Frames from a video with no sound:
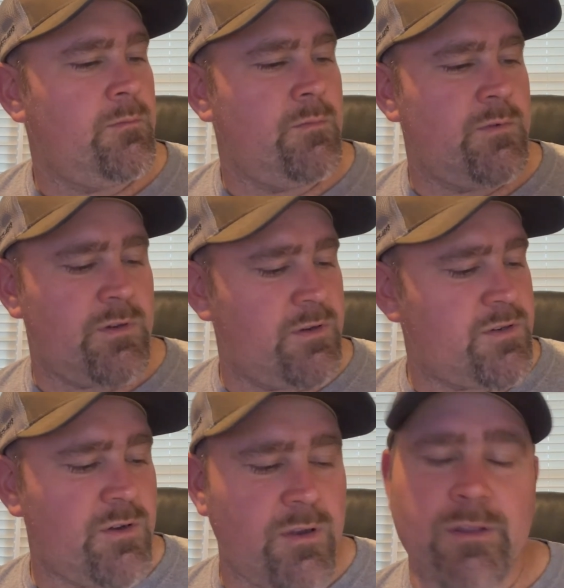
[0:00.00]
Just going
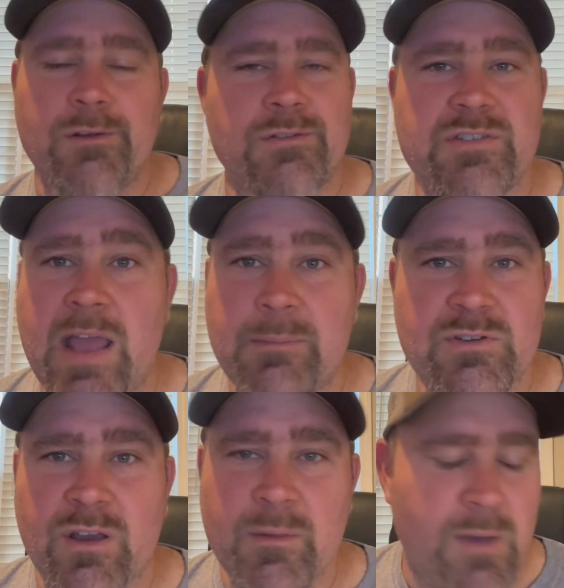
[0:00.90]
to show you a little
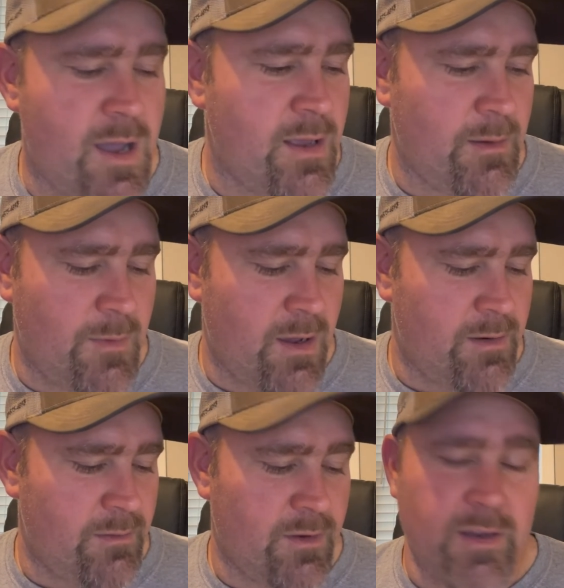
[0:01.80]
snapshot of mine. I'm
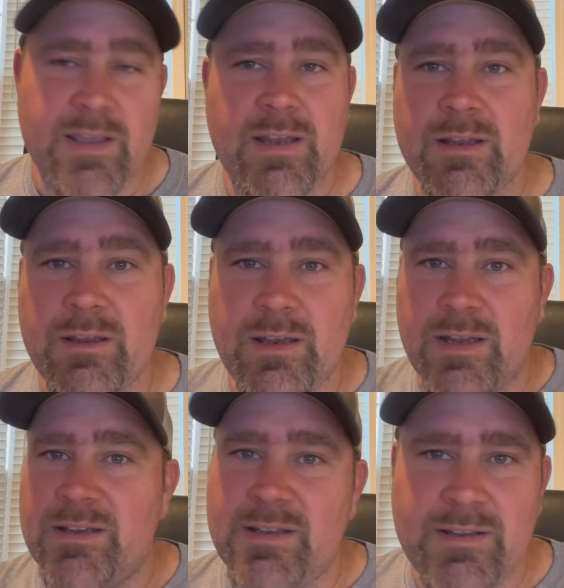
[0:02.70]
not going to get into
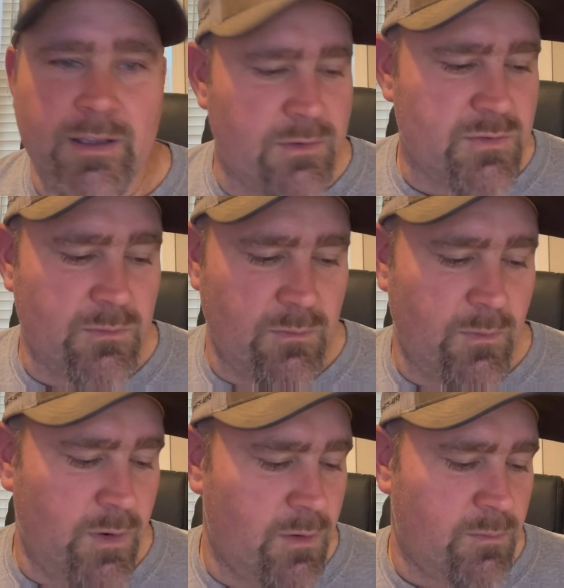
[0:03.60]
any details on,
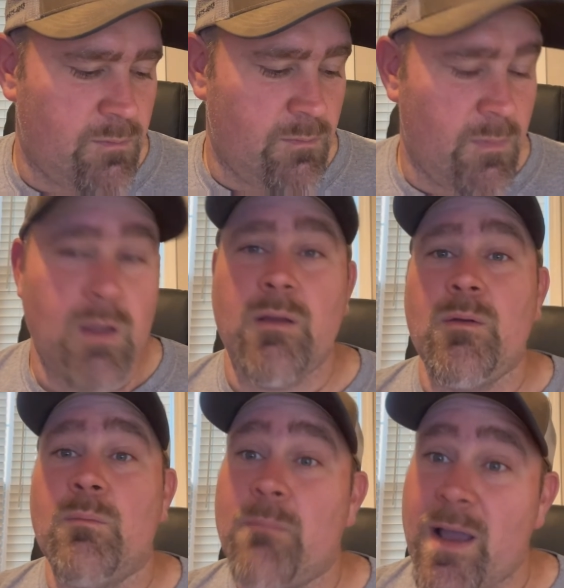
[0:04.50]

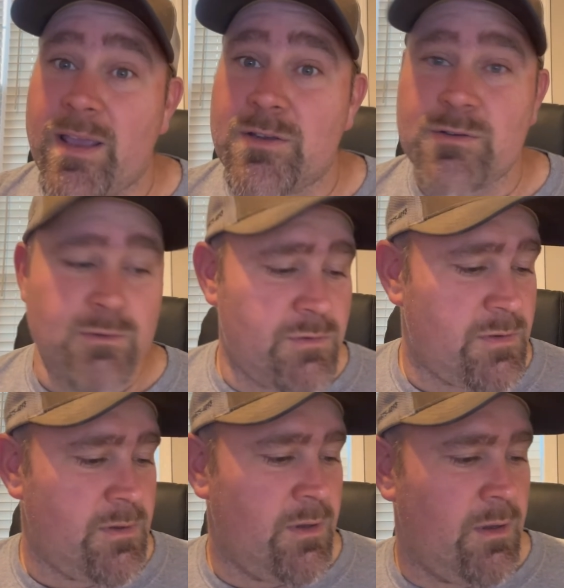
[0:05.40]
my issues.